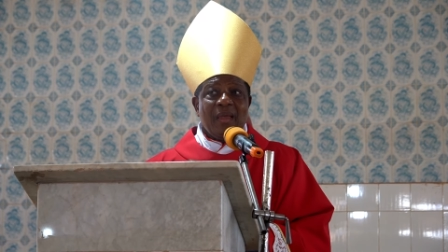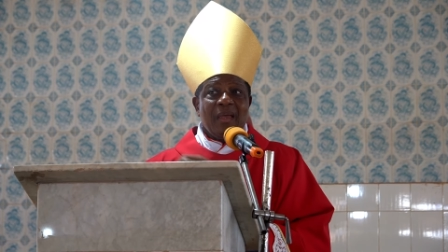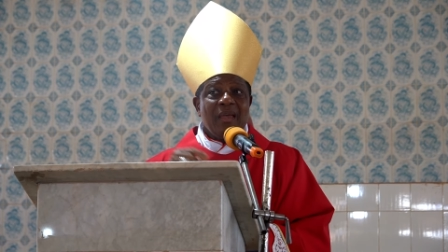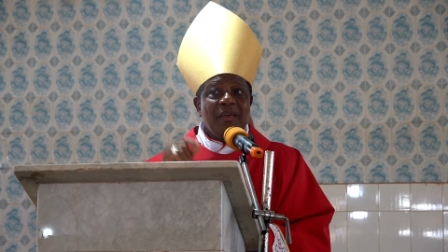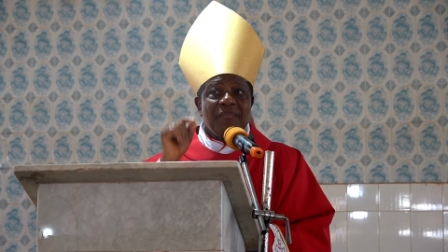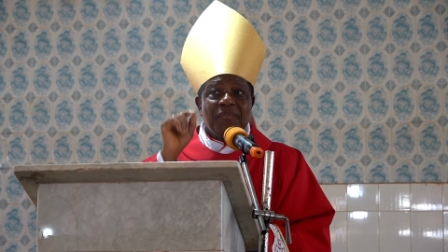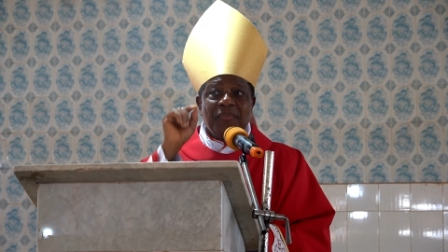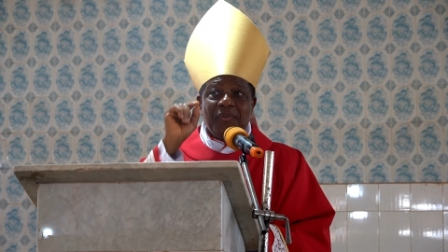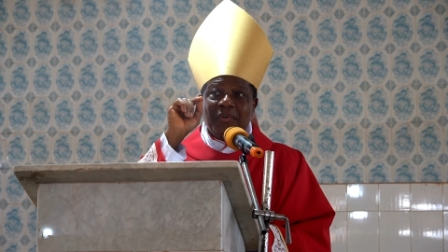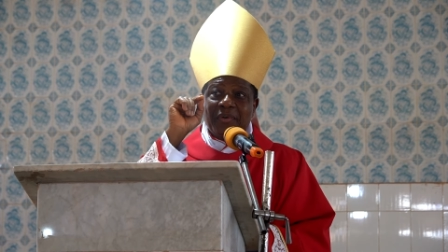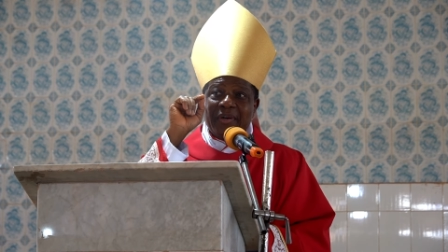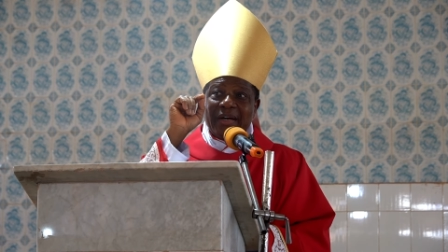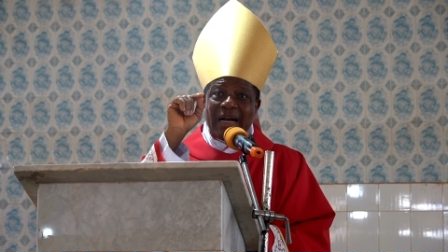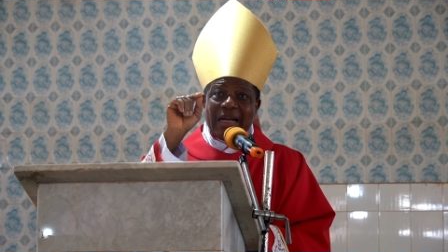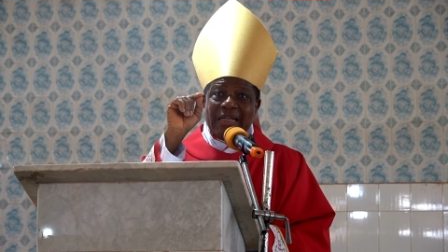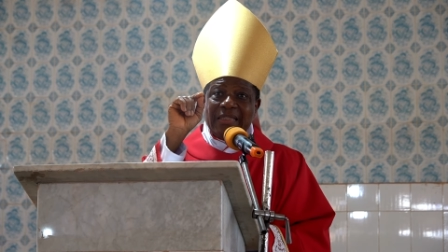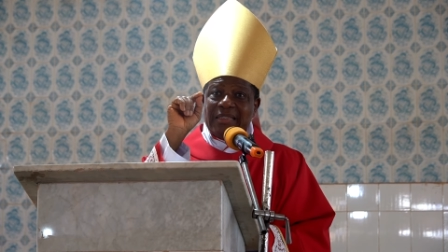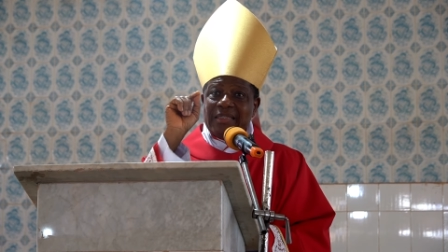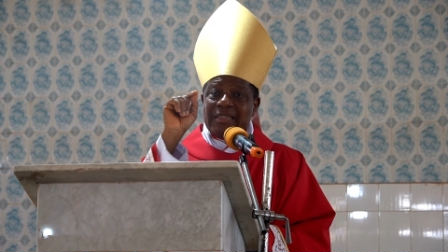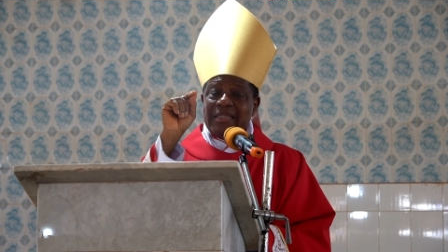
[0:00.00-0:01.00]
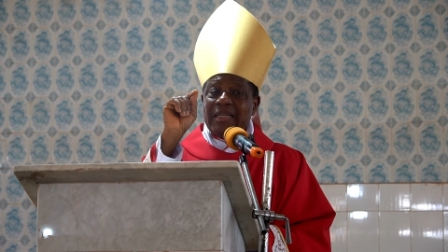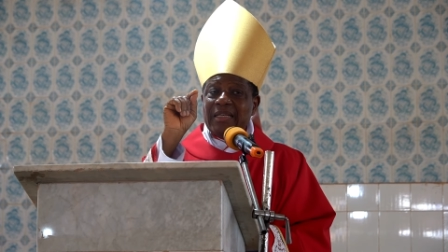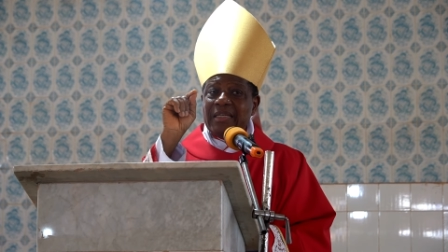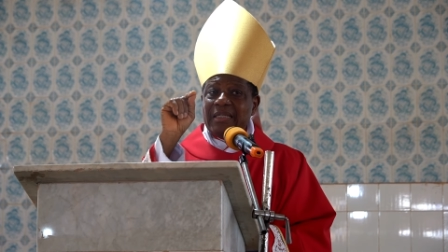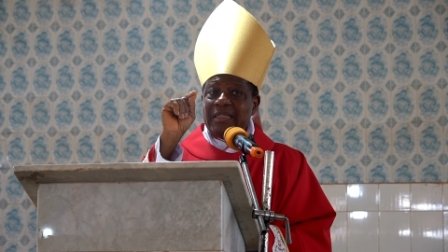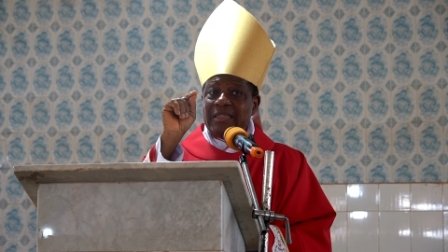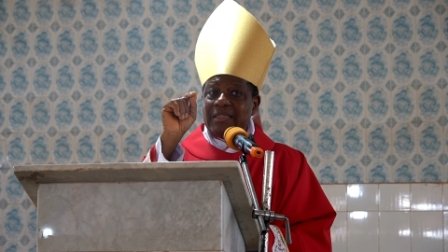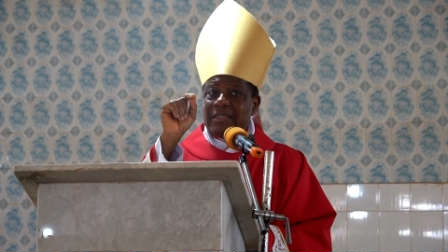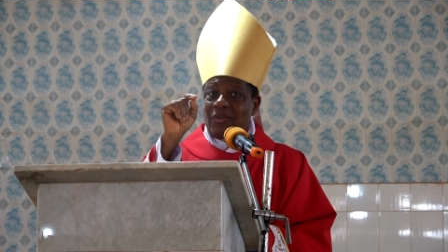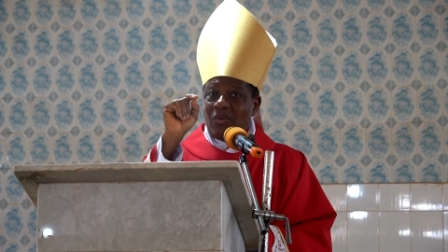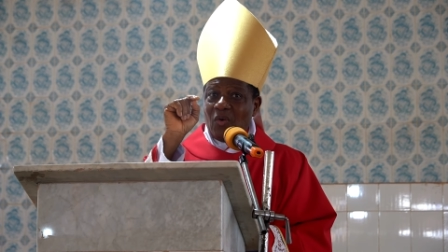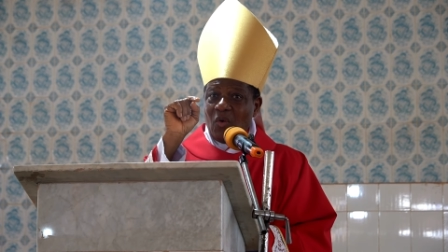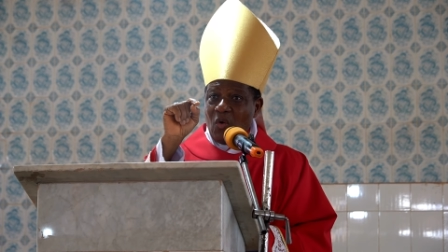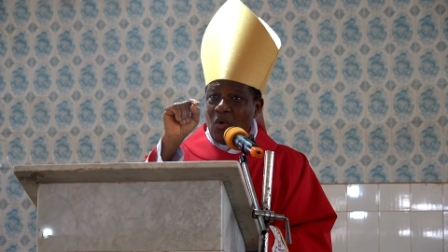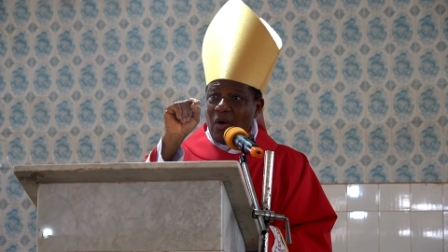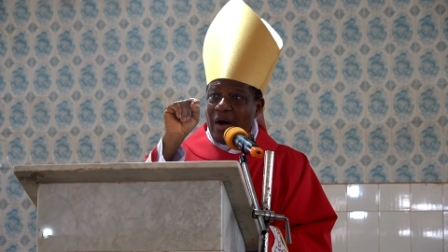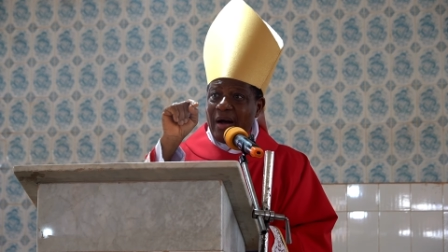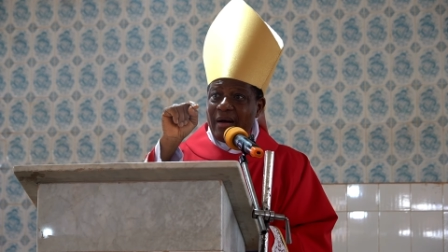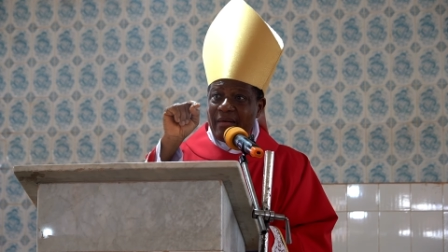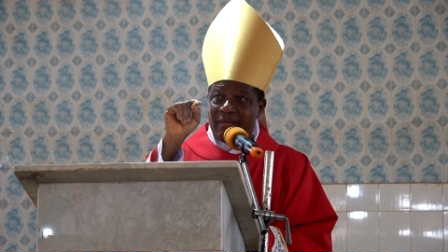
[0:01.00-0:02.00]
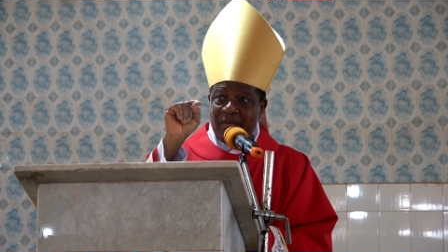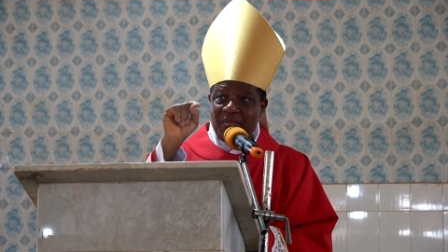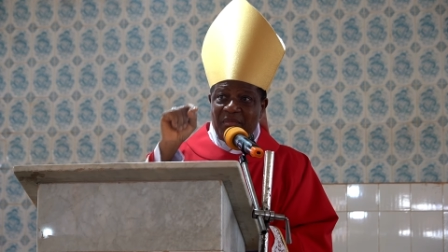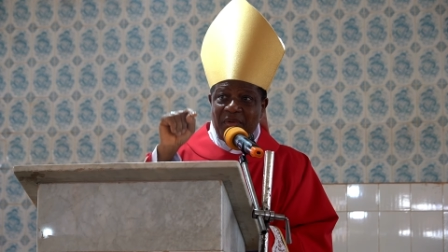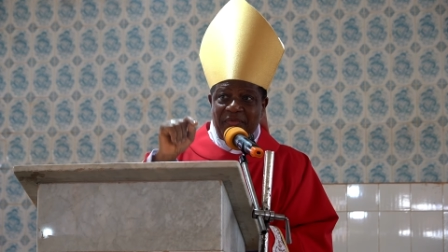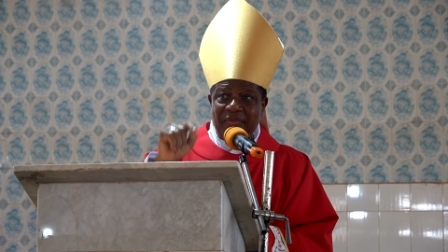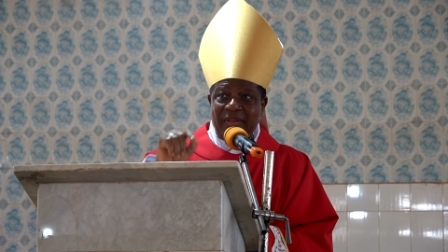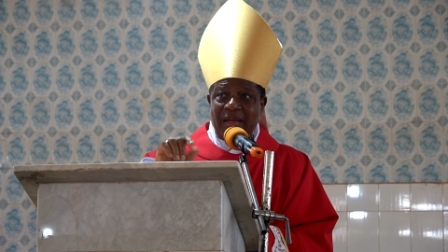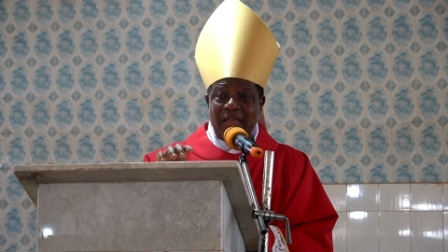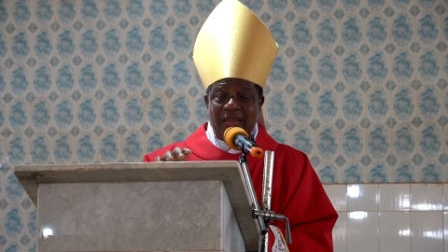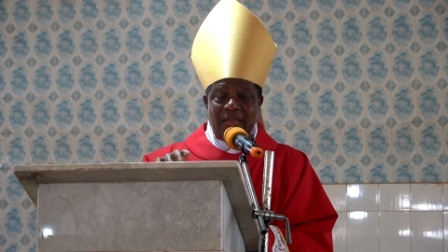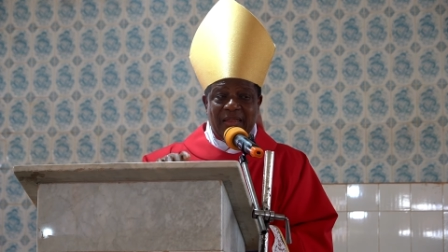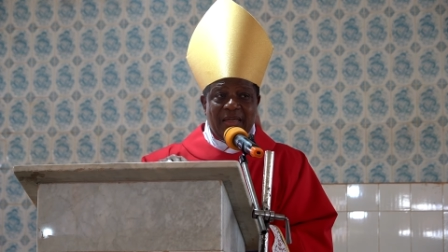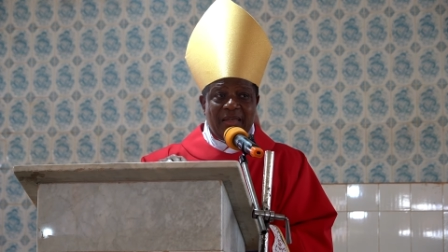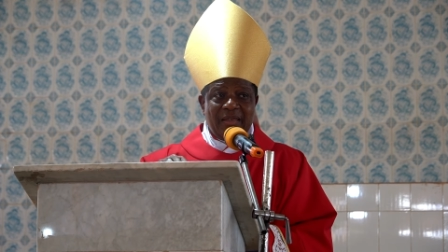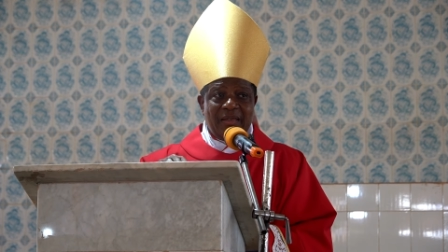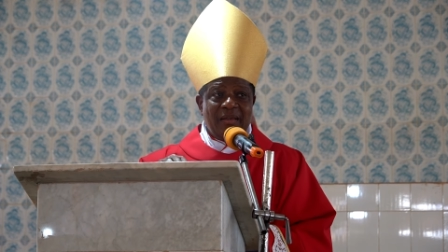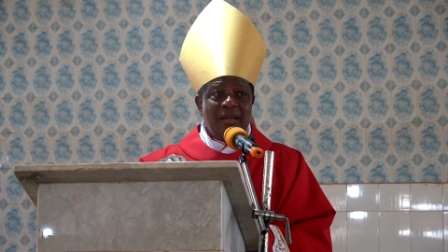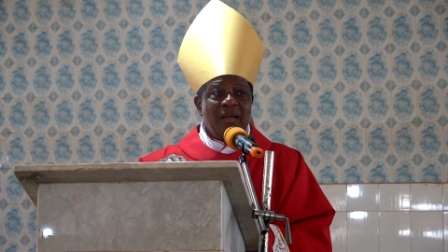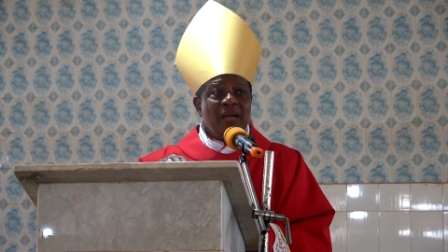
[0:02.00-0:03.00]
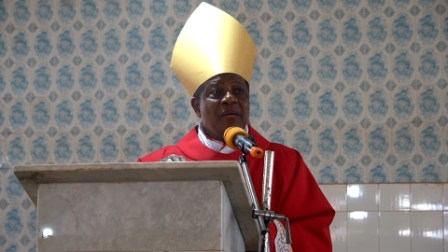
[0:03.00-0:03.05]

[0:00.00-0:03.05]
If you can't say it, go and remove that thing,